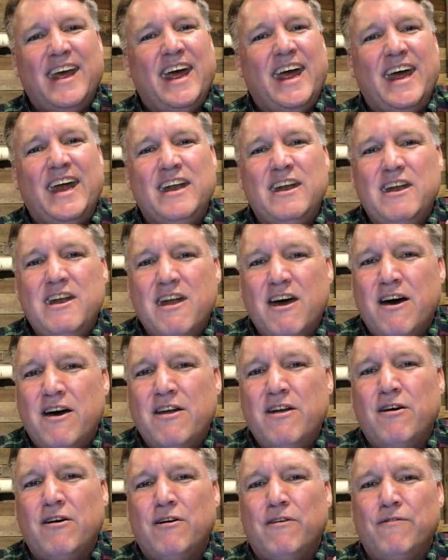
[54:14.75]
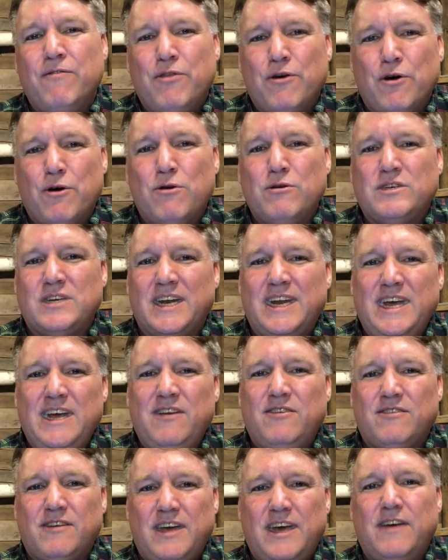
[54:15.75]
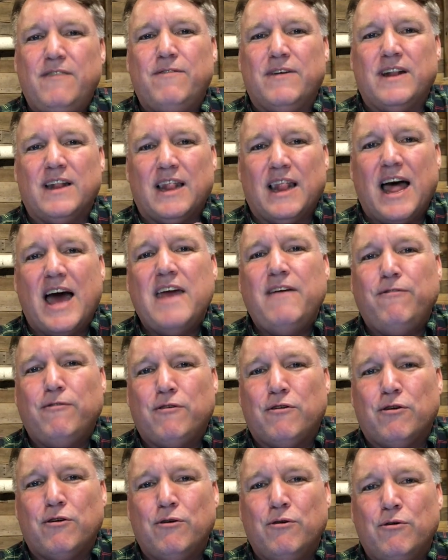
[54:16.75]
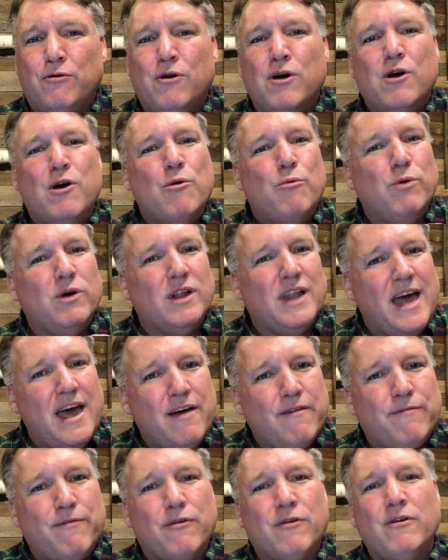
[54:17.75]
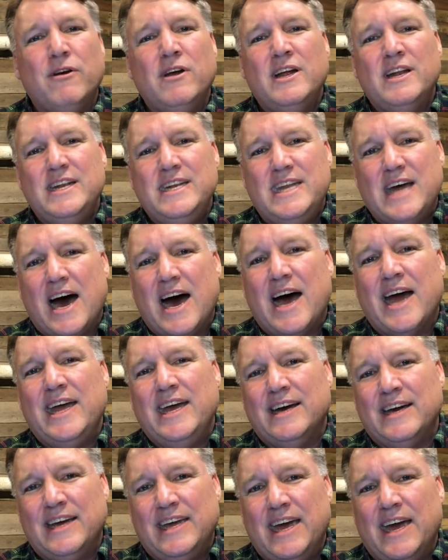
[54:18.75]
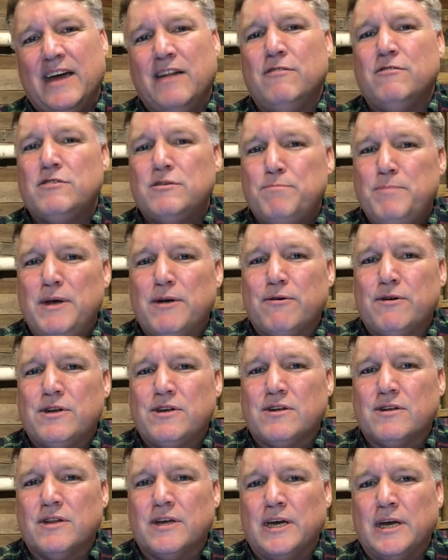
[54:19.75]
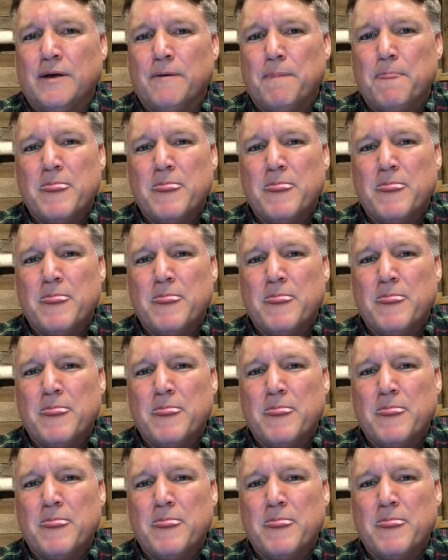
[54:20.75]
And none of those that he's given life to will ever die again spiritually.